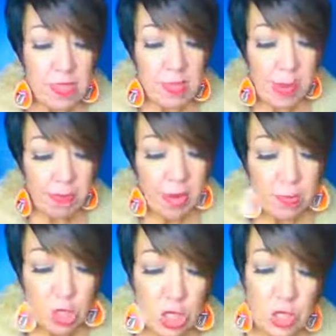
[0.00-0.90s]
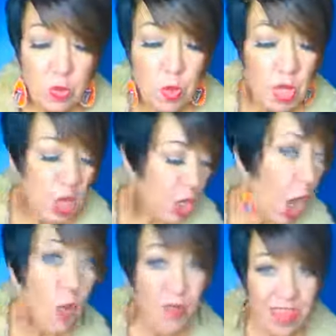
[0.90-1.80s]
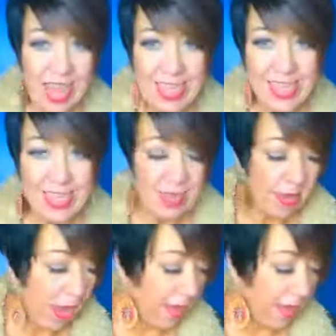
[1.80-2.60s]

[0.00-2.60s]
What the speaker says: Step number two. Know this,